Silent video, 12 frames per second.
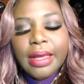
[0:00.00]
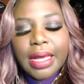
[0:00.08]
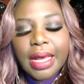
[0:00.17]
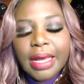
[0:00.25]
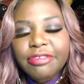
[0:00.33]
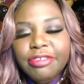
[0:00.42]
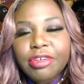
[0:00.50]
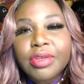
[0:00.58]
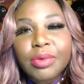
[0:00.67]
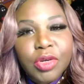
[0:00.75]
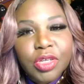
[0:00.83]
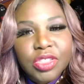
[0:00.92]
I feel
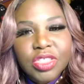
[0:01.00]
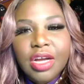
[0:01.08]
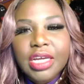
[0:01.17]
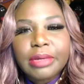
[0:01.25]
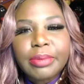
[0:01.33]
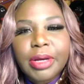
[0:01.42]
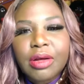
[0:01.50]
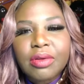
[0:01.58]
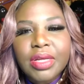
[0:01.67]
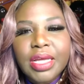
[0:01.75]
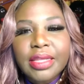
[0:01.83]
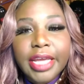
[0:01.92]
that we're talking
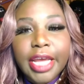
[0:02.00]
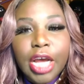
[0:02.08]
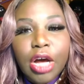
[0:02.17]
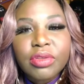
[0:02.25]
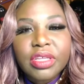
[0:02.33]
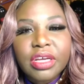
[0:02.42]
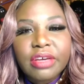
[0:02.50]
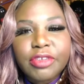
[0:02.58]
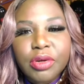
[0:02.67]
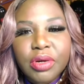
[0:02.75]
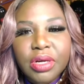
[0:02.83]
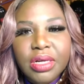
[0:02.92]
about the health of
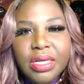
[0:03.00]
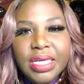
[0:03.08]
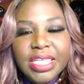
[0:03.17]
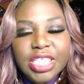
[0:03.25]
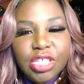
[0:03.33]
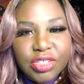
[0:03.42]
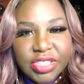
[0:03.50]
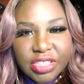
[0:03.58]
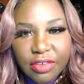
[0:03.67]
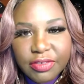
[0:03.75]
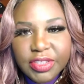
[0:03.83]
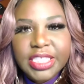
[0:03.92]
your your
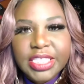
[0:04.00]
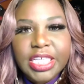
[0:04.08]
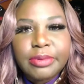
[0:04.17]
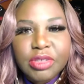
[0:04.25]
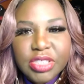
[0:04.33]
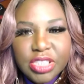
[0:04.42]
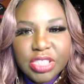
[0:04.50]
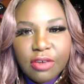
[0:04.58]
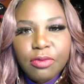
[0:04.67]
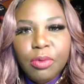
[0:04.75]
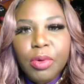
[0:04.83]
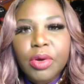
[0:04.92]
self-esteem, your
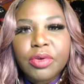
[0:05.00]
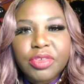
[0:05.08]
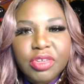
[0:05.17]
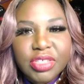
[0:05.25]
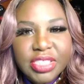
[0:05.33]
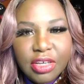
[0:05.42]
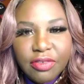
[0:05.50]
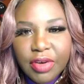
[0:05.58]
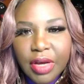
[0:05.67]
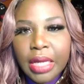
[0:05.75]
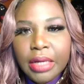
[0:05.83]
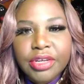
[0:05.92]
self-worth, your
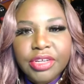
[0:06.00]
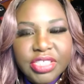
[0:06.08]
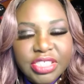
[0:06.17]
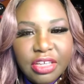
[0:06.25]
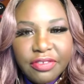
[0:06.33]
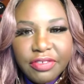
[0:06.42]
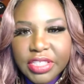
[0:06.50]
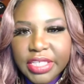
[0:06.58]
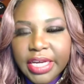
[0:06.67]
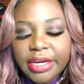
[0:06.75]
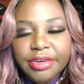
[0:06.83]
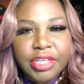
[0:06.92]
self-honor, your
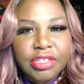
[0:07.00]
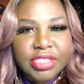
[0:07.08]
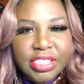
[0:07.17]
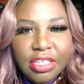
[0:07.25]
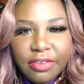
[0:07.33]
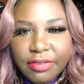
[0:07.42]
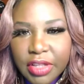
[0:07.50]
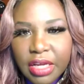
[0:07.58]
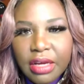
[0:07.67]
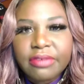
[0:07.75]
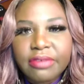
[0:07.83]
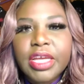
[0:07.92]
self-integrity, your
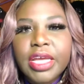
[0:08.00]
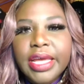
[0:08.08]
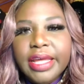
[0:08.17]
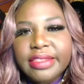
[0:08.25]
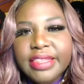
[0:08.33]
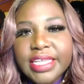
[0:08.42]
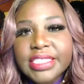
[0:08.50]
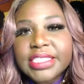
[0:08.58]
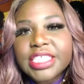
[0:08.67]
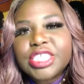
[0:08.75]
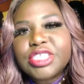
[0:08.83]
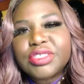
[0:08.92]
self-love. This
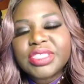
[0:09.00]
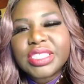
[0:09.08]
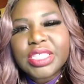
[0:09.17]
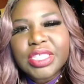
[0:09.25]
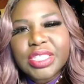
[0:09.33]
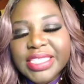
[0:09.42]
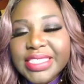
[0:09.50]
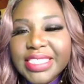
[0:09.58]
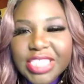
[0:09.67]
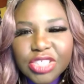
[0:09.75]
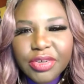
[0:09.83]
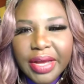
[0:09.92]
is your this
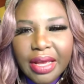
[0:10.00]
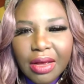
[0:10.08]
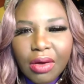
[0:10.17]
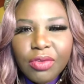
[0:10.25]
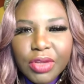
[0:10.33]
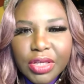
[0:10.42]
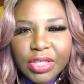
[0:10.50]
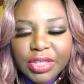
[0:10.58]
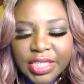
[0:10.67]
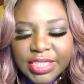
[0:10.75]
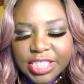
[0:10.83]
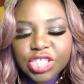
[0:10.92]
is your health.
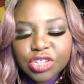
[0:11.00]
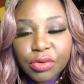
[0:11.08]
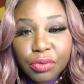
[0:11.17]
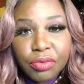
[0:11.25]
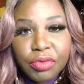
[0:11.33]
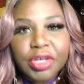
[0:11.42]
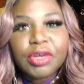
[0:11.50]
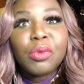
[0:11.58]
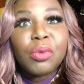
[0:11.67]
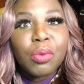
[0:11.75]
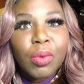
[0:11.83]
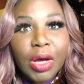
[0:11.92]
This is your real
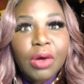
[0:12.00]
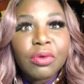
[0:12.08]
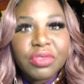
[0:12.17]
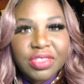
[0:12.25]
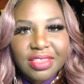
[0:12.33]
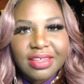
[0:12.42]
wealth.